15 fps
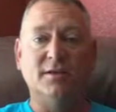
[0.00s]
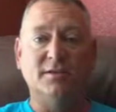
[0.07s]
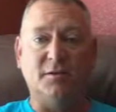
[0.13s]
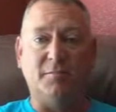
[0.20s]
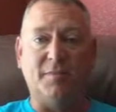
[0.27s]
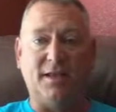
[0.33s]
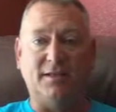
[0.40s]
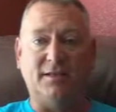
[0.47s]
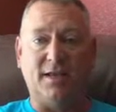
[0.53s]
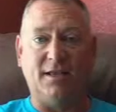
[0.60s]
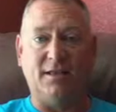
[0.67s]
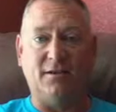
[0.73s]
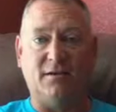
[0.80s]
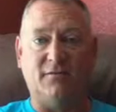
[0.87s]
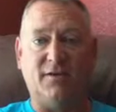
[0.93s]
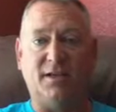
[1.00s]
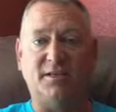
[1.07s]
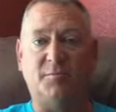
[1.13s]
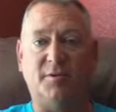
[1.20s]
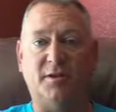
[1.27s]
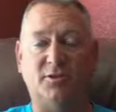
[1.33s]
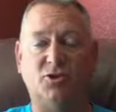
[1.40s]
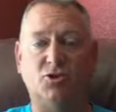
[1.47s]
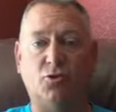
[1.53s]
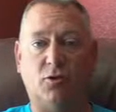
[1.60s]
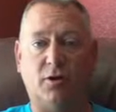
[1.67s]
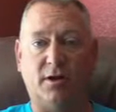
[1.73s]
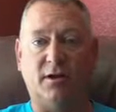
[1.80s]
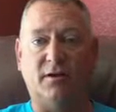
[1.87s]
to maintain their investment, short